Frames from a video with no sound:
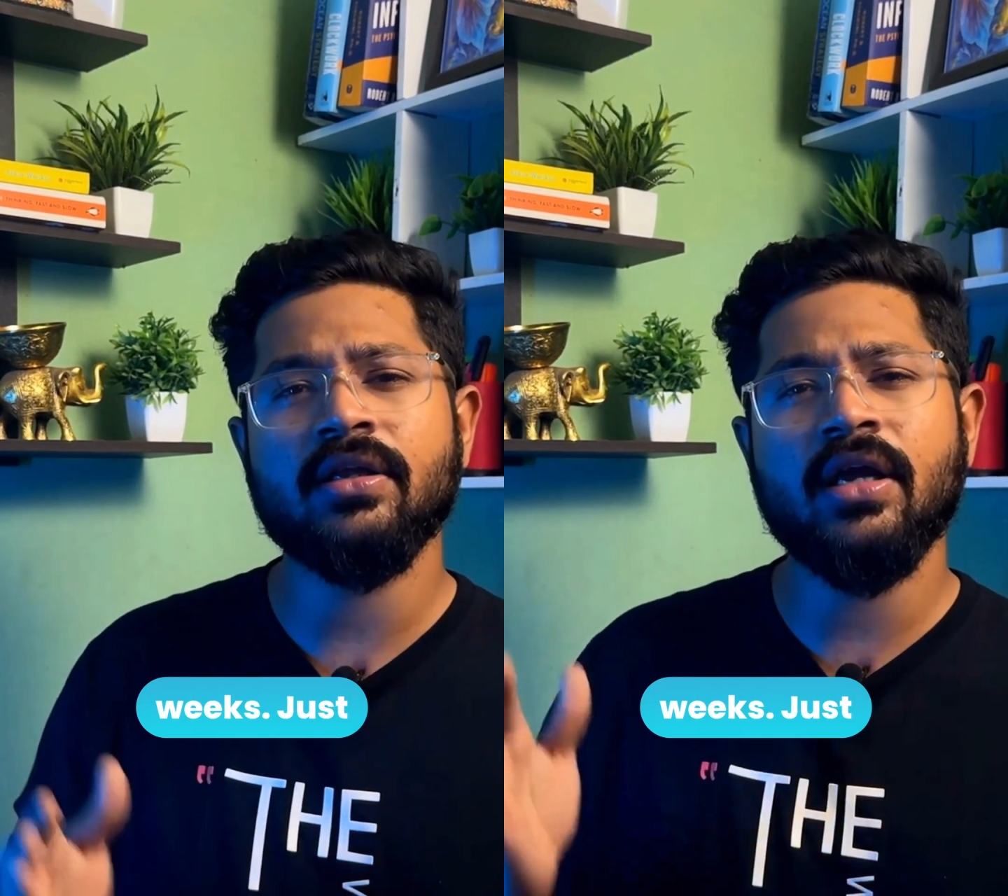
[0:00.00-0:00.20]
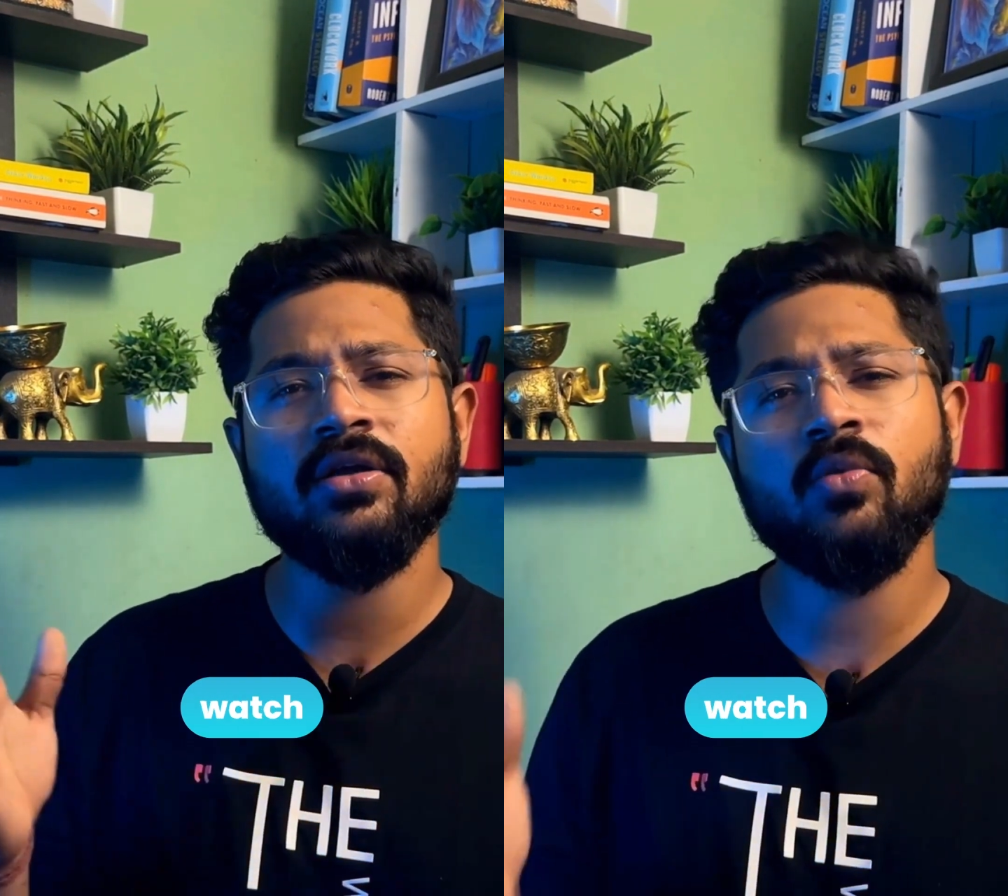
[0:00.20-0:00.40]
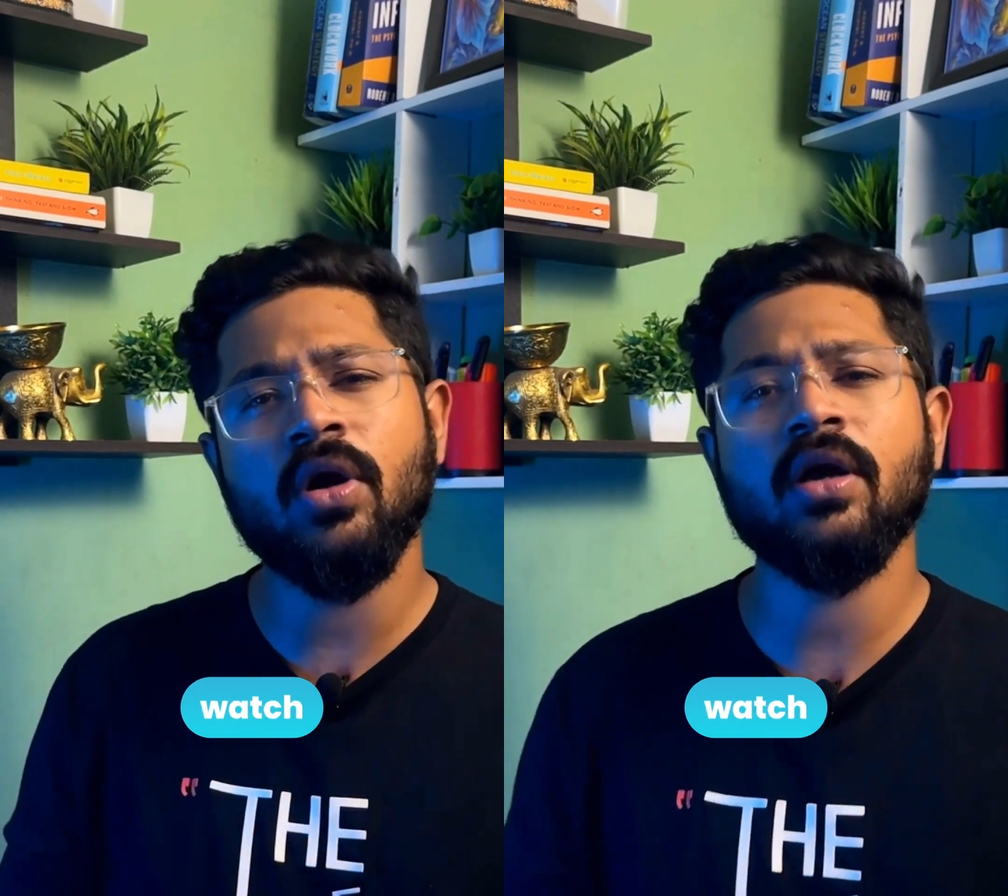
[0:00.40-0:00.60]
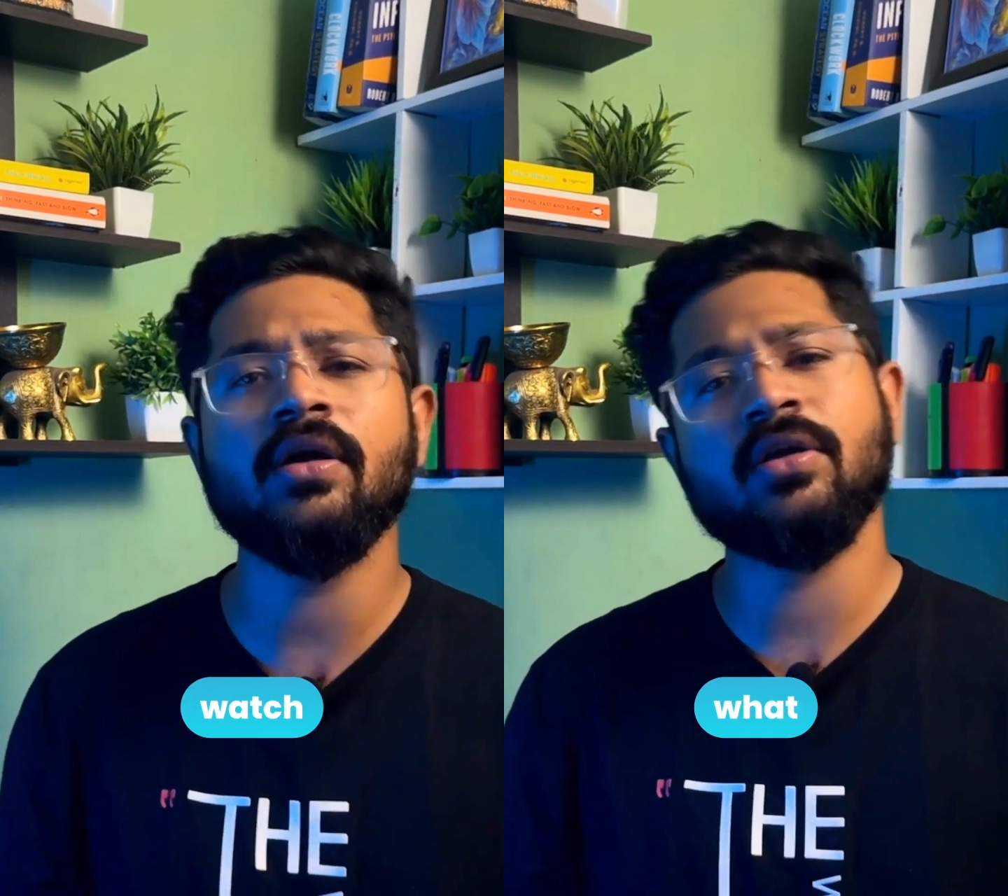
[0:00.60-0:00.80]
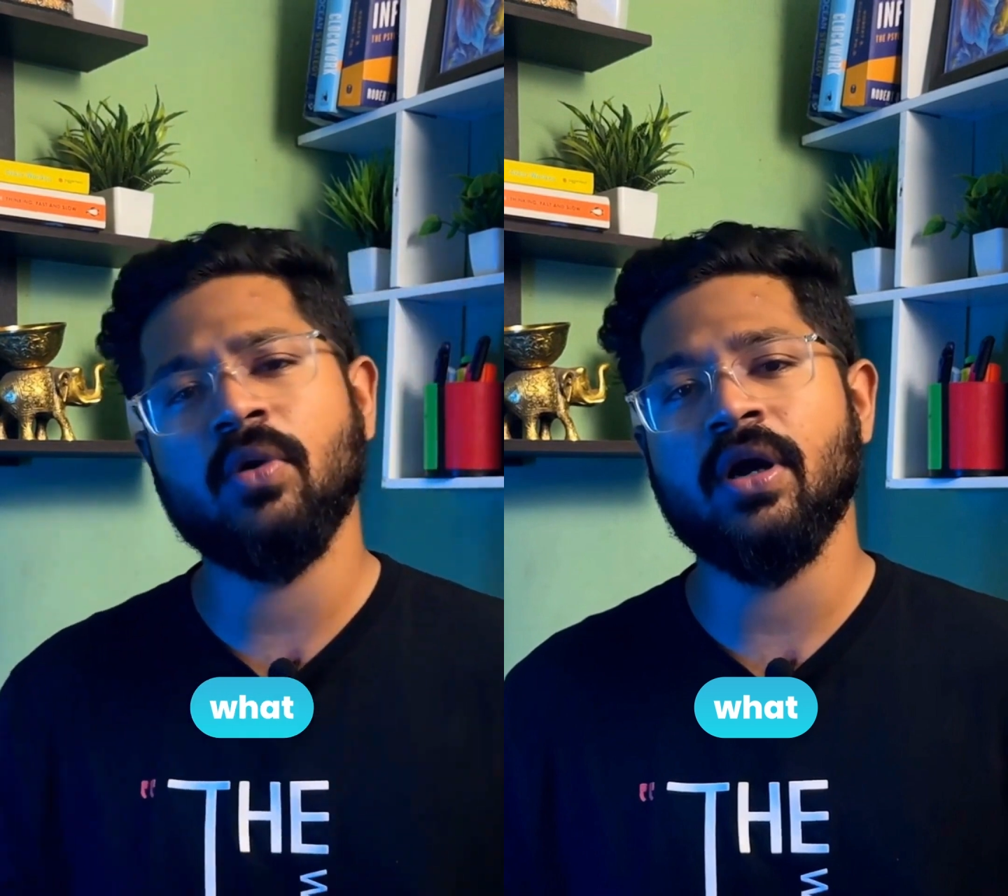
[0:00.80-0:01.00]
Just
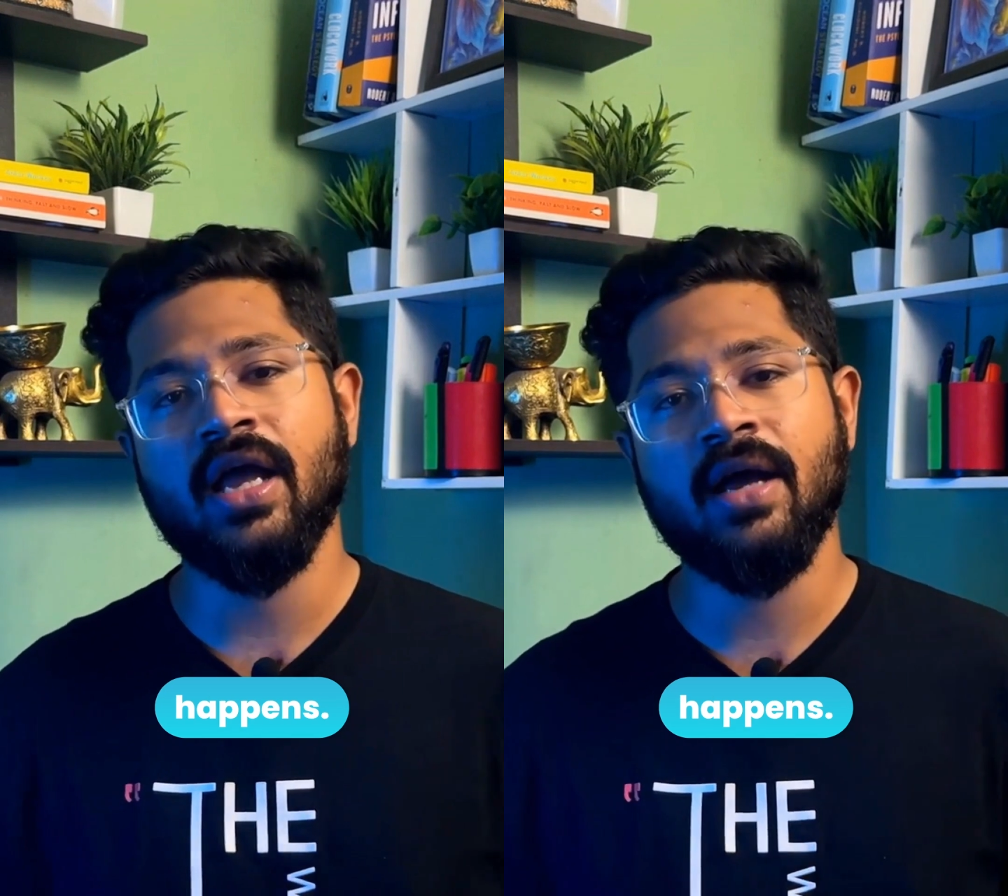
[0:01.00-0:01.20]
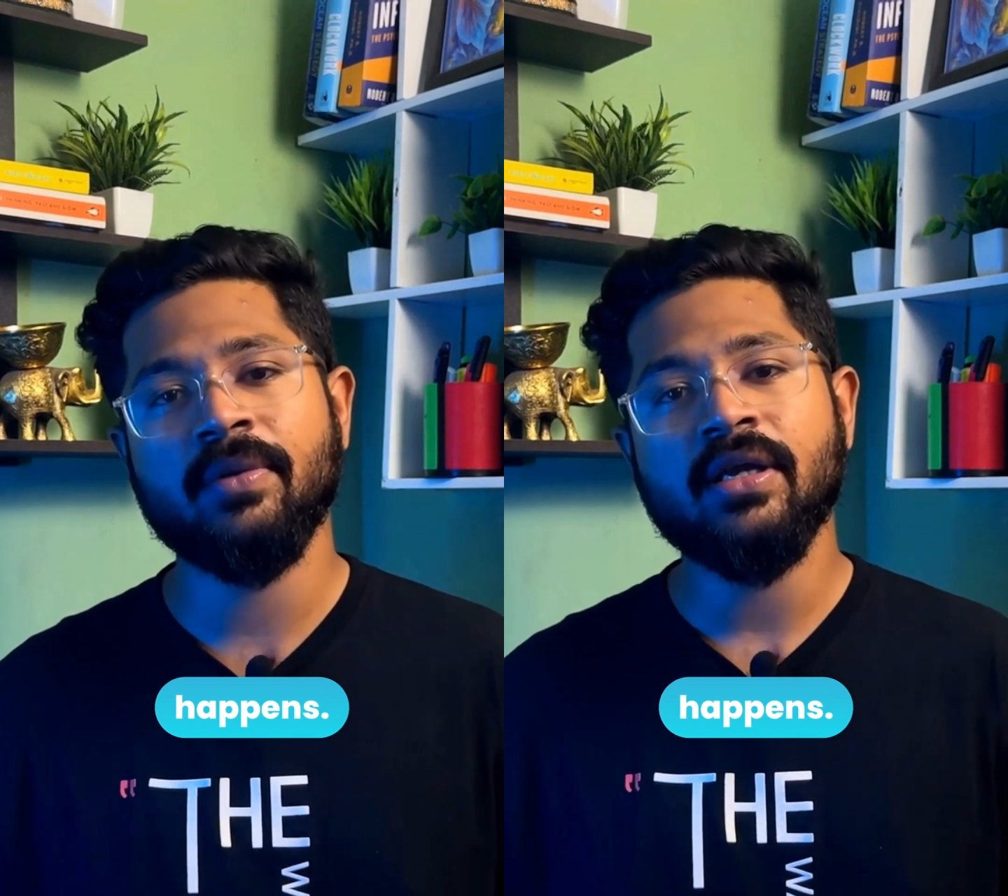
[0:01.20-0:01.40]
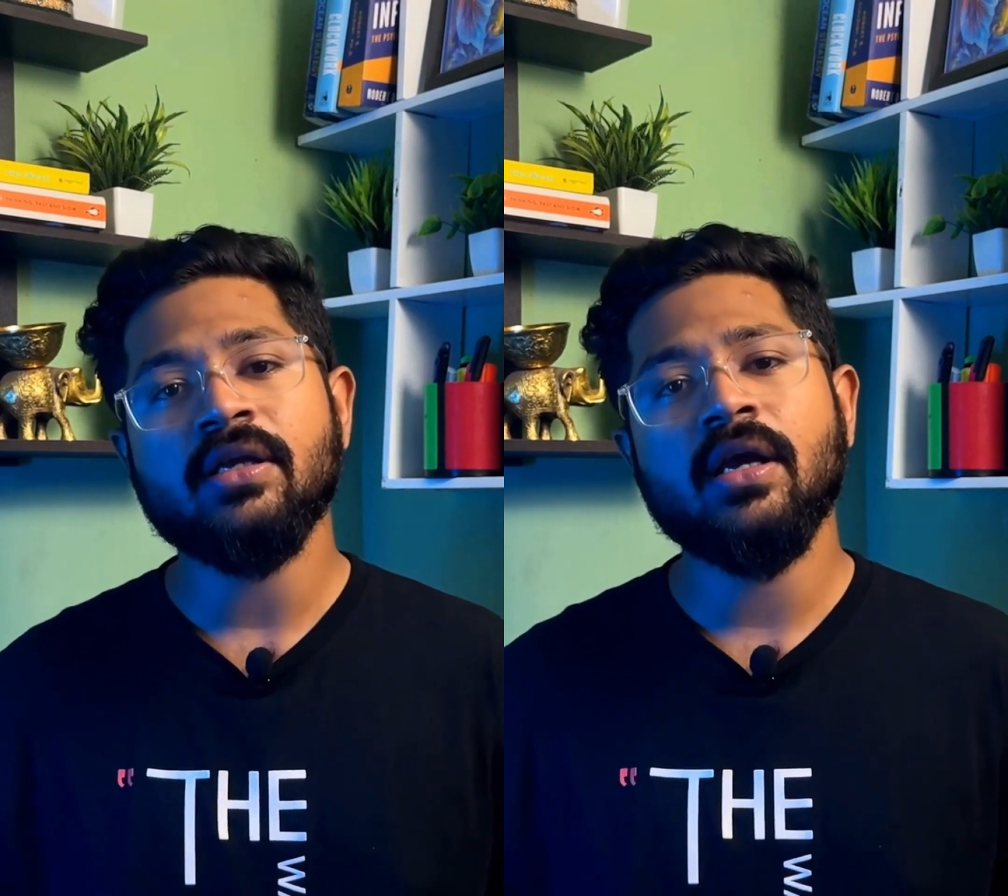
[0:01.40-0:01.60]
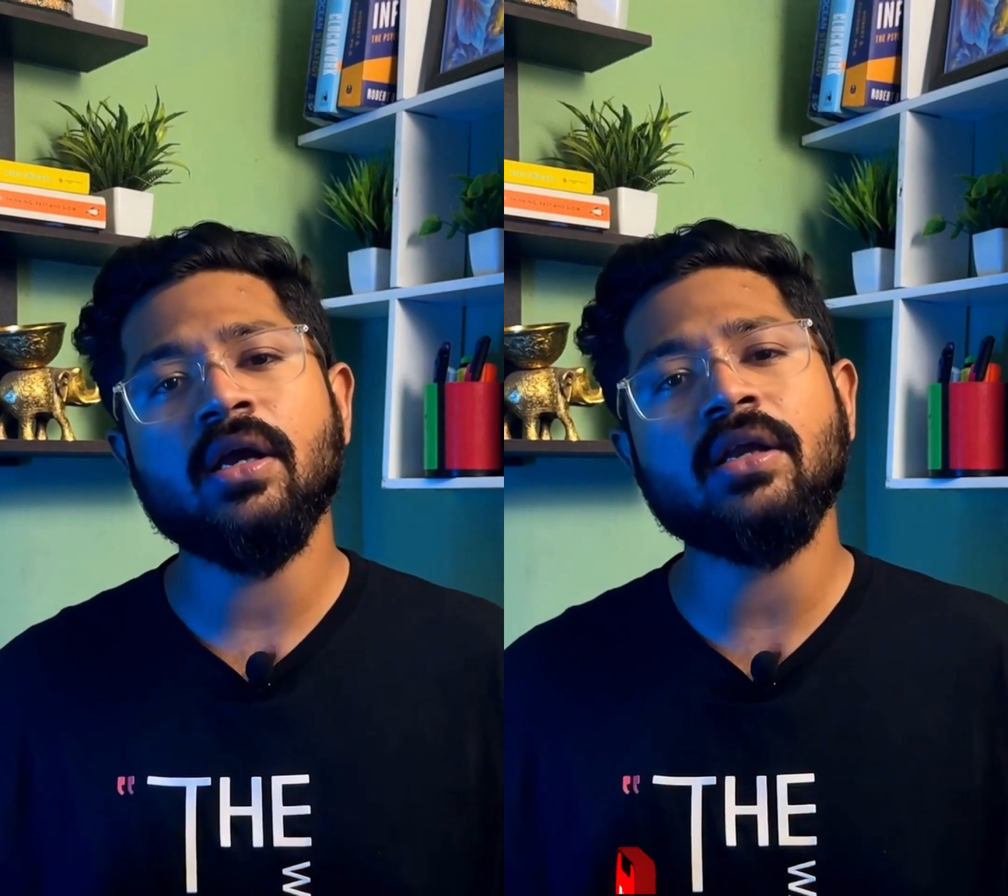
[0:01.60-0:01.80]
watch what happens.